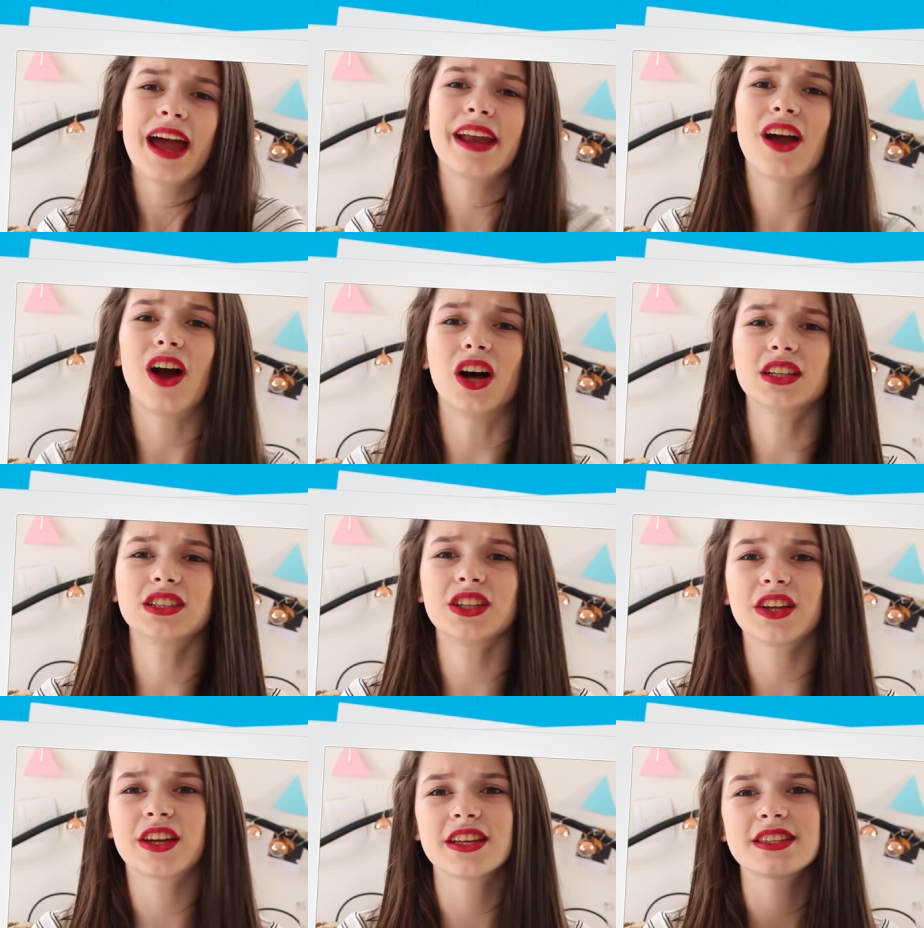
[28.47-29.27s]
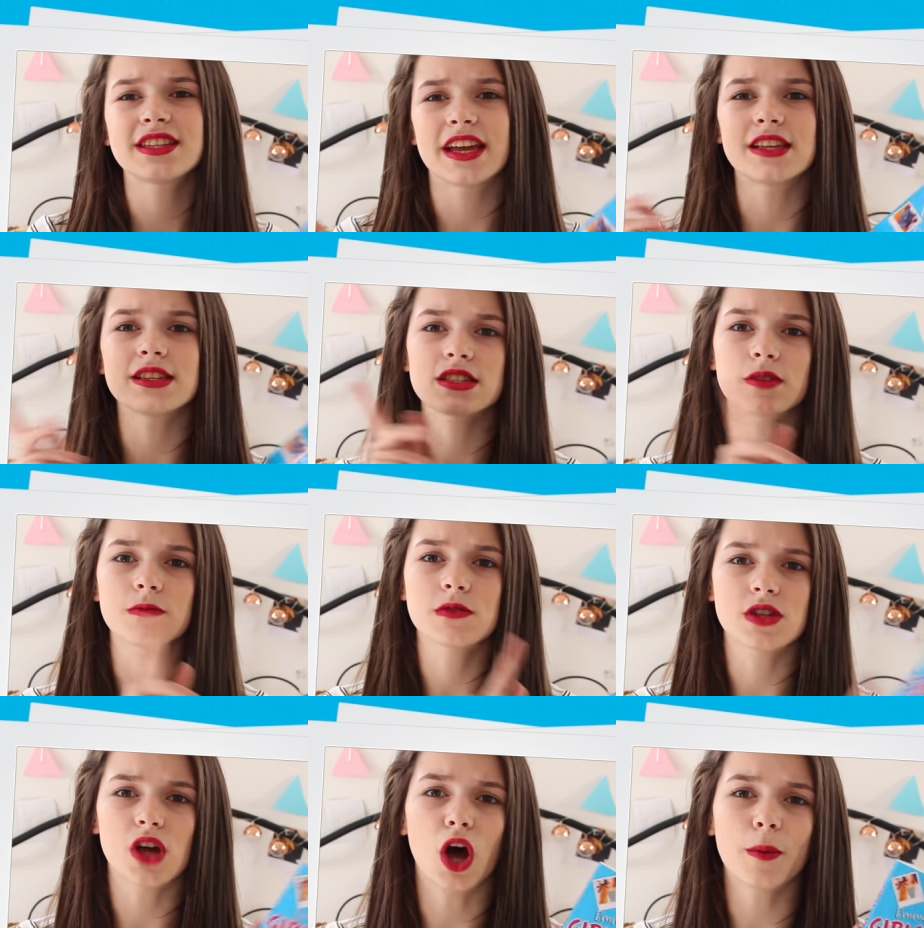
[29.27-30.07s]
and it also contains
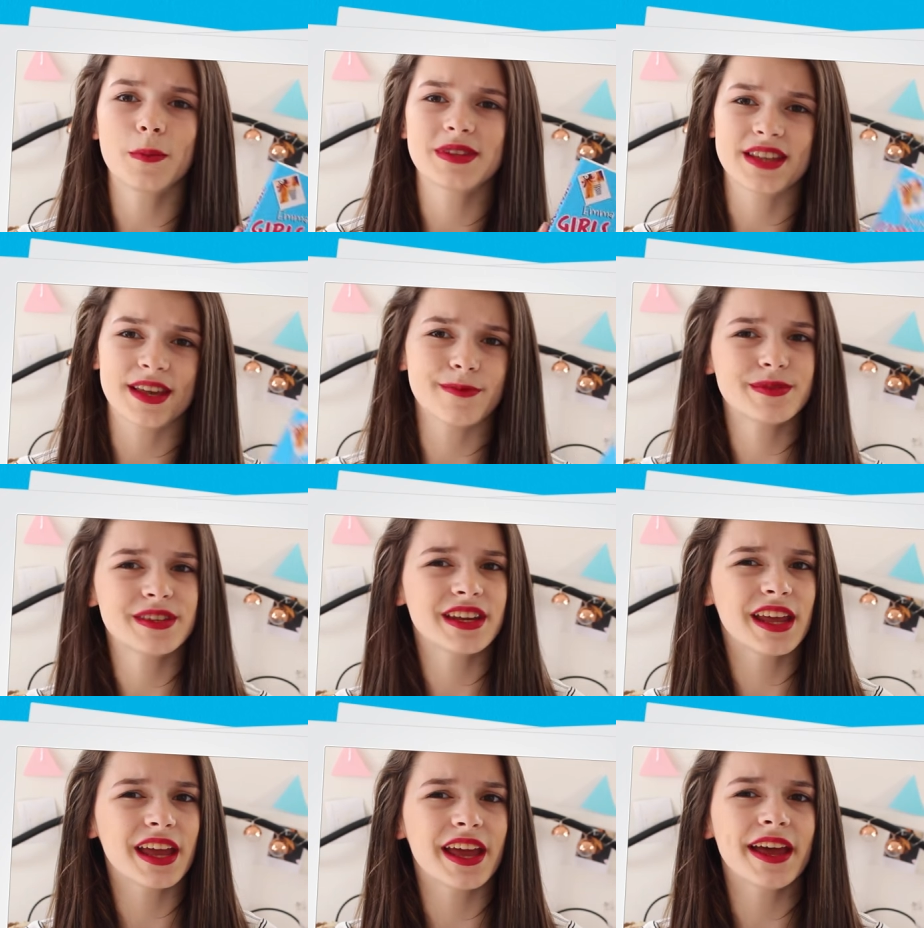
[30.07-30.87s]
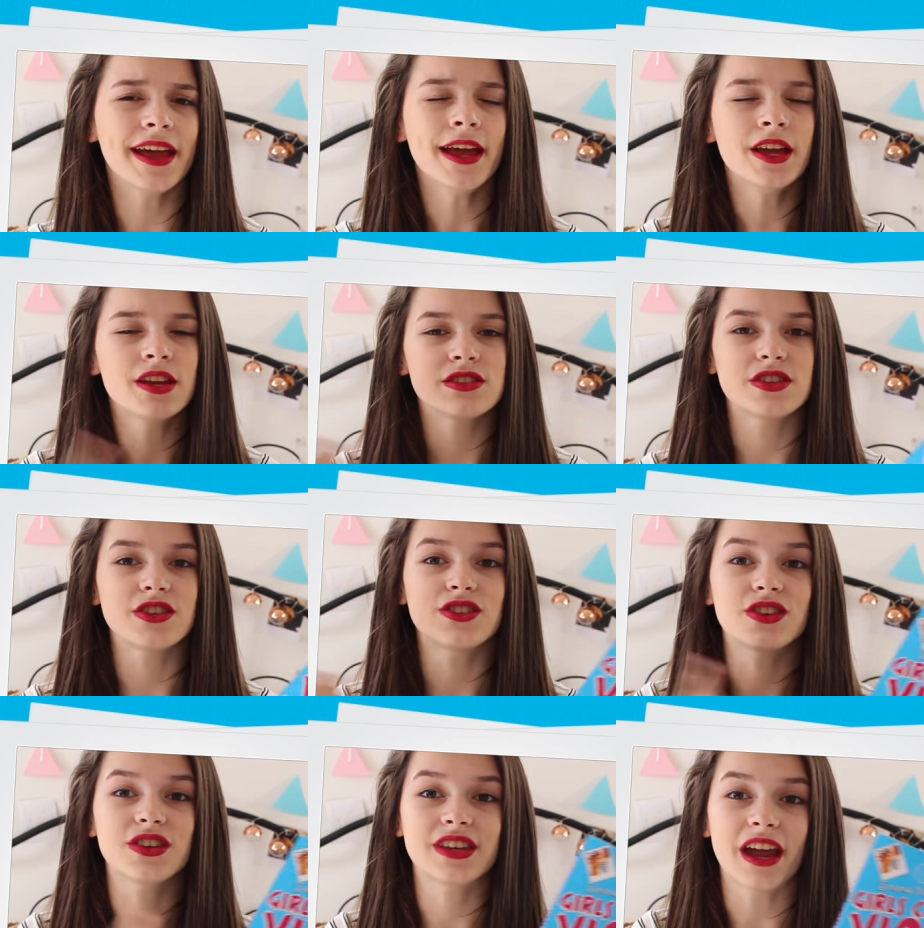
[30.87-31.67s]
some top tips in here, so
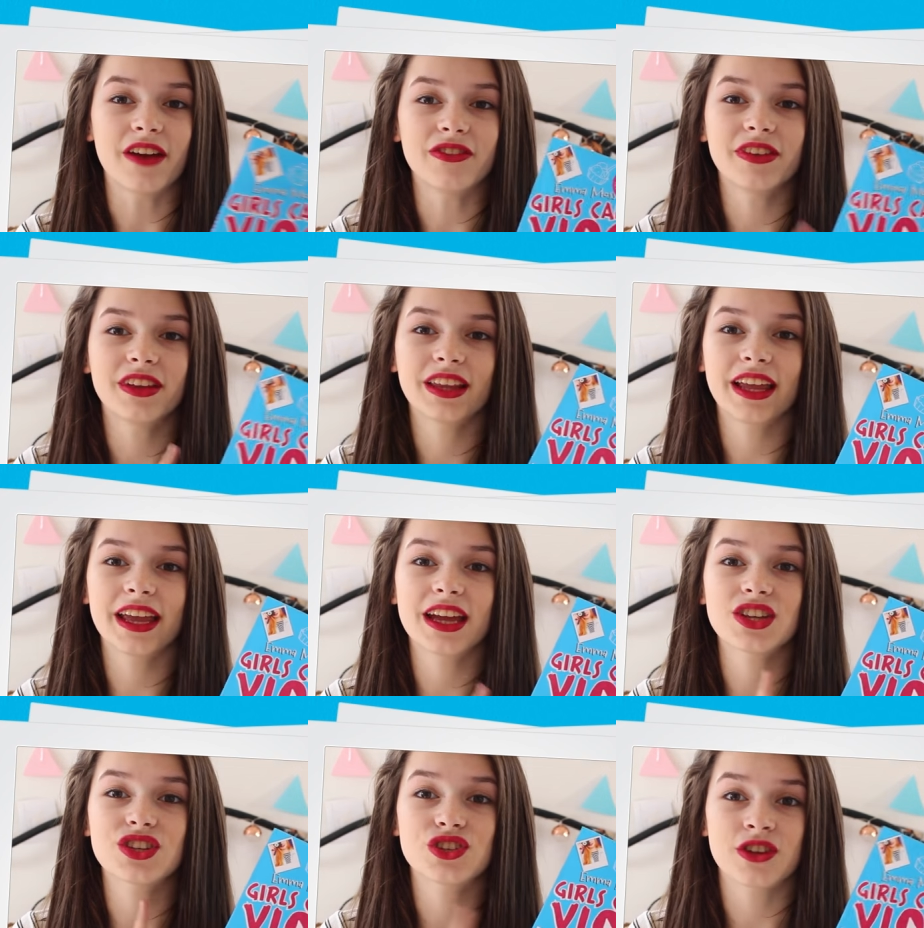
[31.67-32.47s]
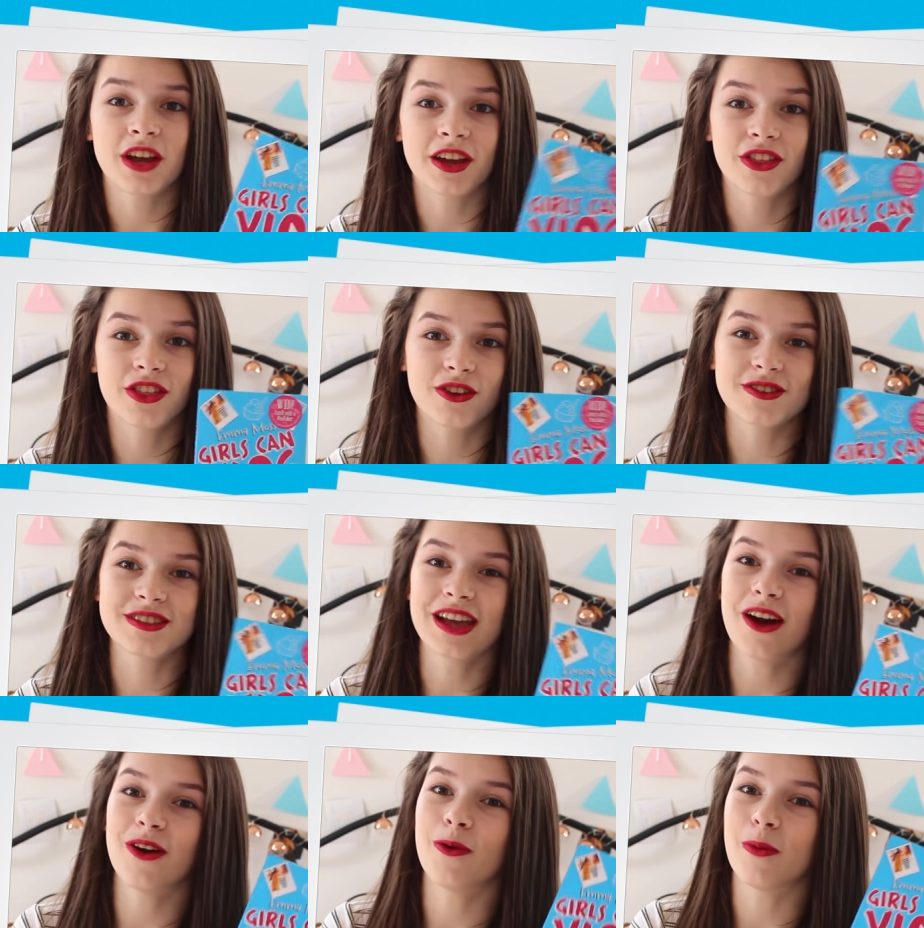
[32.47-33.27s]
you should definitely check
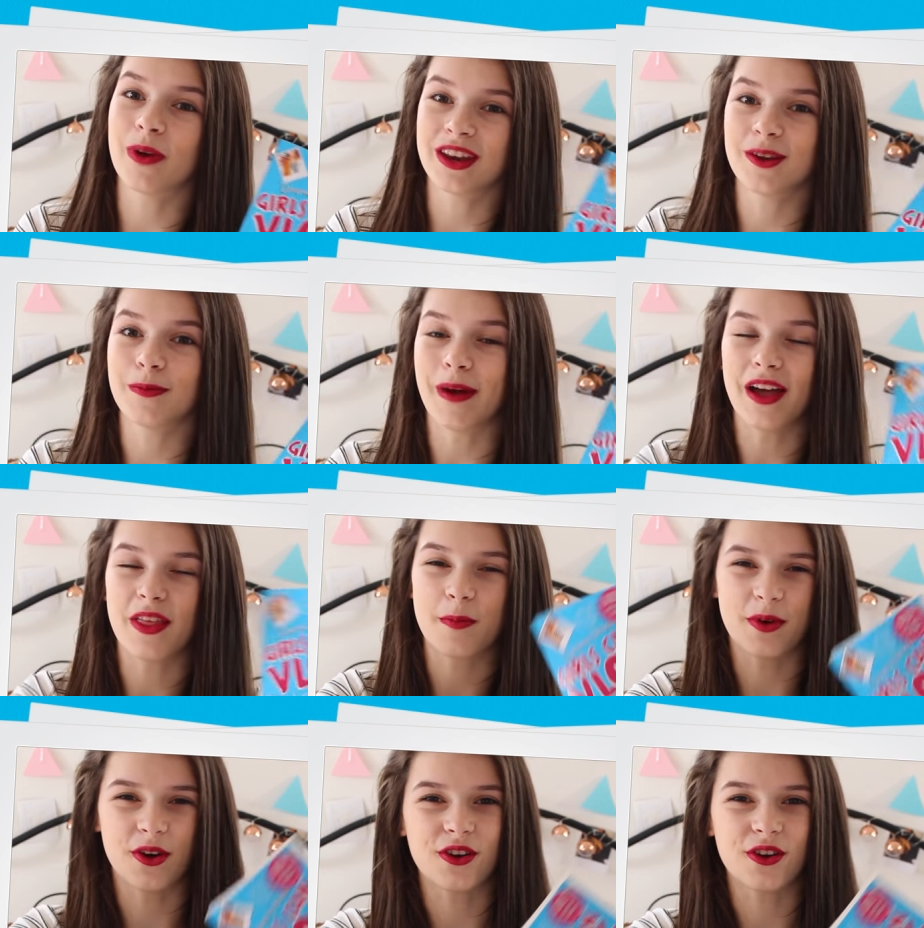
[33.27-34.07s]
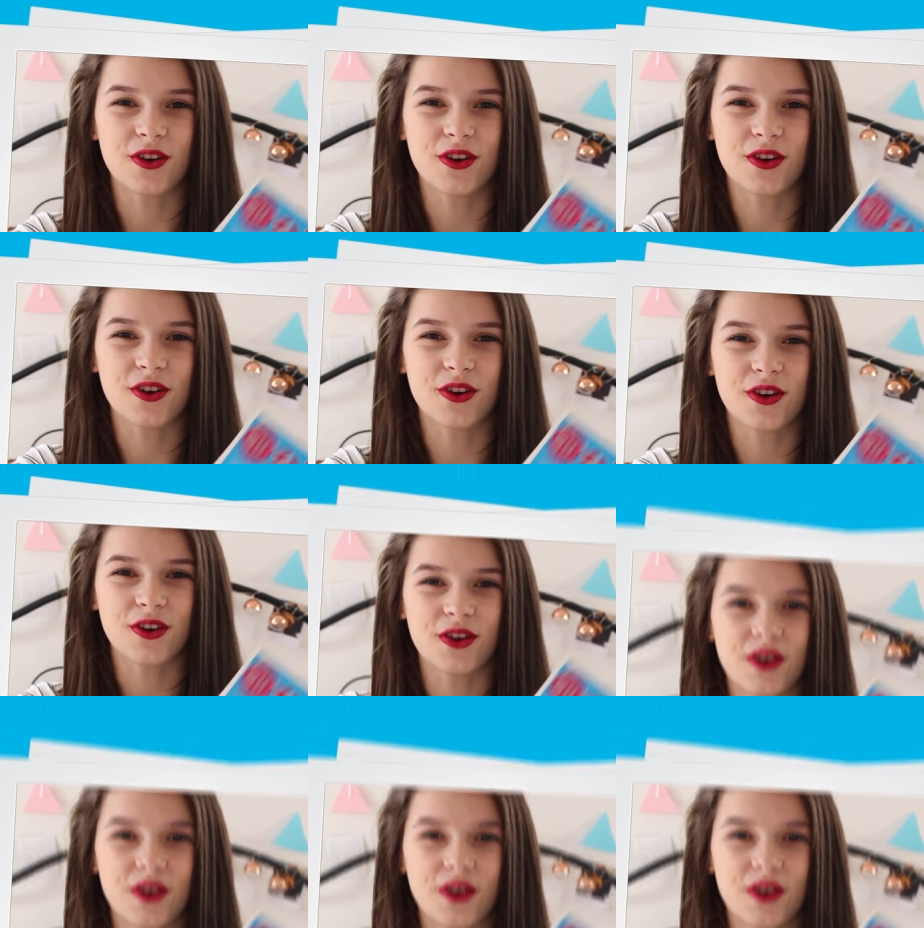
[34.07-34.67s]
those out when you buy the book.